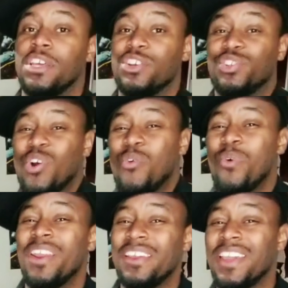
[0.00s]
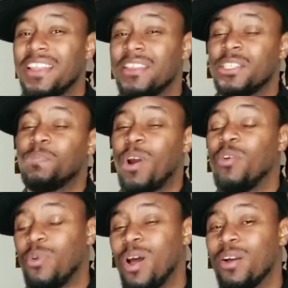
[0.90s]
You don't want to get this
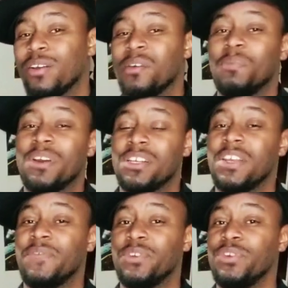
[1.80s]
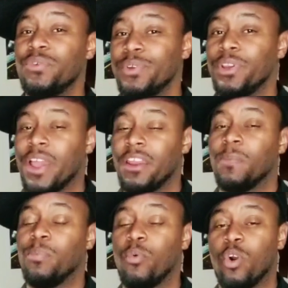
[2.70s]
part wrong because if you do, you'll end
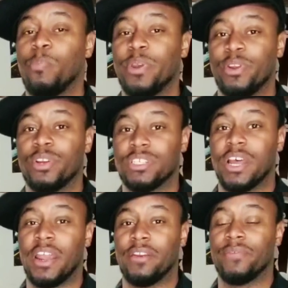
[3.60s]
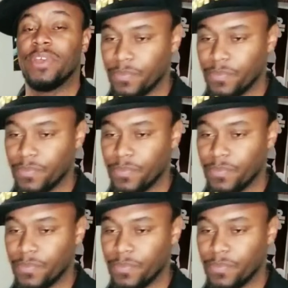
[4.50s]
up warping your design.